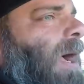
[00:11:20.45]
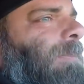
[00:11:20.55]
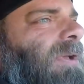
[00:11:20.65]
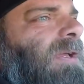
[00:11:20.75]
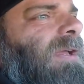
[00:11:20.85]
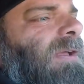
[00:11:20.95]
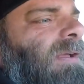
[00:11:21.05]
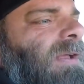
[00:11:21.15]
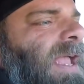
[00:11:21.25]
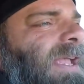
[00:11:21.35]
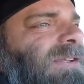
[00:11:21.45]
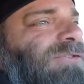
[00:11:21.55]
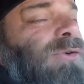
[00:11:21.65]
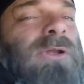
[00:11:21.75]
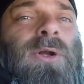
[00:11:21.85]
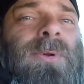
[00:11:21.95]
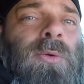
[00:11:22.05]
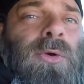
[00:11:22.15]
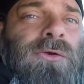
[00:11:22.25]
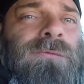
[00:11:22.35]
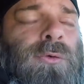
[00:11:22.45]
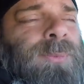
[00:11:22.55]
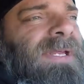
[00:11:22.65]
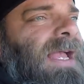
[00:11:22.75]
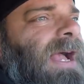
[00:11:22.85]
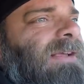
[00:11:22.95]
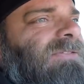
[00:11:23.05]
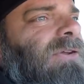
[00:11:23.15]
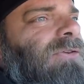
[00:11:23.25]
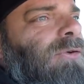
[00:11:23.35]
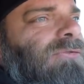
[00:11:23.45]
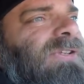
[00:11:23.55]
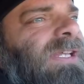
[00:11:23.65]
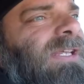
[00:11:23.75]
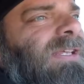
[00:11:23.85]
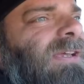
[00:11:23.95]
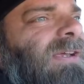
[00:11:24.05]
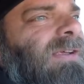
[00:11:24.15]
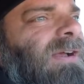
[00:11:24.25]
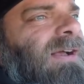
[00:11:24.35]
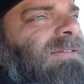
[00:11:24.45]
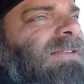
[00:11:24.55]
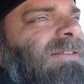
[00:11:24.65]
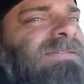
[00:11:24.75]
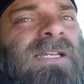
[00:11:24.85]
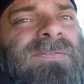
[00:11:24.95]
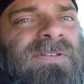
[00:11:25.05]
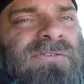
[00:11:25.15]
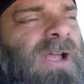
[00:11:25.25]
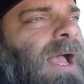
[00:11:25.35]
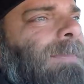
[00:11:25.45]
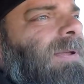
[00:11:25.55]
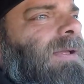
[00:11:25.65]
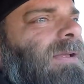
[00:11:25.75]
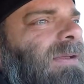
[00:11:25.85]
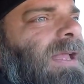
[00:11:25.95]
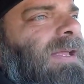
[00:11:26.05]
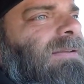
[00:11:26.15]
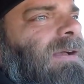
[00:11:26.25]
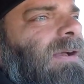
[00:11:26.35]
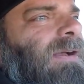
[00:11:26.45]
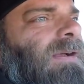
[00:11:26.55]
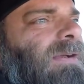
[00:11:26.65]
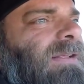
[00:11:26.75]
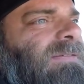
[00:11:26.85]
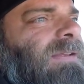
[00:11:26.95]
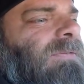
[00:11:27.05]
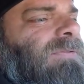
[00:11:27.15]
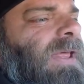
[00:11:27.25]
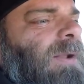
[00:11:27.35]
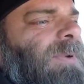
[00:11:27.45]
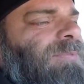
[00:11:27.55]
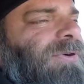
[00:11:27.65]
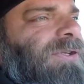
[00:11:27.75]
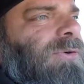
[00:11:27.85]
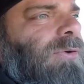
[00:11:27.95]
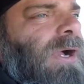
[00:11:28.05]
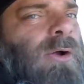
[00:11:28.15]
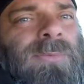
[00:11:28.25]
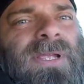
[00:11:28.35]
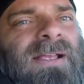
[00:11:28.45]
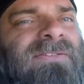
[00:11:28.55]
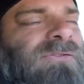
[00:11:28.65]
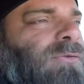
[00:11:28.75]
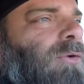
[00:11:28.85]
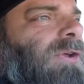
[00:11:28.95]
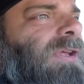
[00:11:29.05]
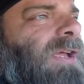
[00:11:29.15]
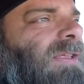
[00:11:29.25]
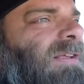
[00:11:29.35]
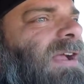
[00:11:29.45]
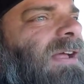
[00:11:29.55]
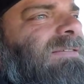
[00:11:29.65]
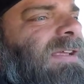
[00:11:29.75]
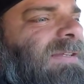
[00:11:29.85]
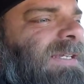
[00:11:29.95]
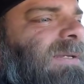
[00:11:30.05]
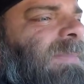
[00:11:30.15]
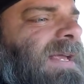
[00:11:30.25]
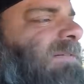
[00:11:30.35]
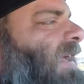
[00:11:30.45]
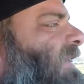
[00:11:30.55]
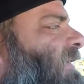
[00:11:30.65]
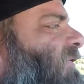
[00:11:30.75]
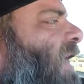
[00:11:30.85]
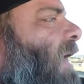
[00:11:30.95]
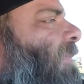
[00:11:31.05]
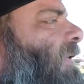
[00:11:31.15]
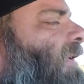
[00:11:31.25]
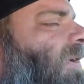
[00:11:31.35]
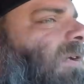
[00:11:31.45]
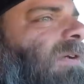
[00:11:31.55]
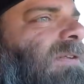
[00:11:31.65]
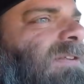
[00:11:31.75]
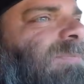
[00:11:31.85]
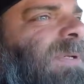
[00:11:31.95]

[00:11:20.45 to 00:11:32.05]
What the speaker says: up and do a little bit of work for me, guys. So you'll see Senate Steve at the shop and stuff. So that'd be pretty cool. I hope you guys enjoy the content he makes at the shop. Let's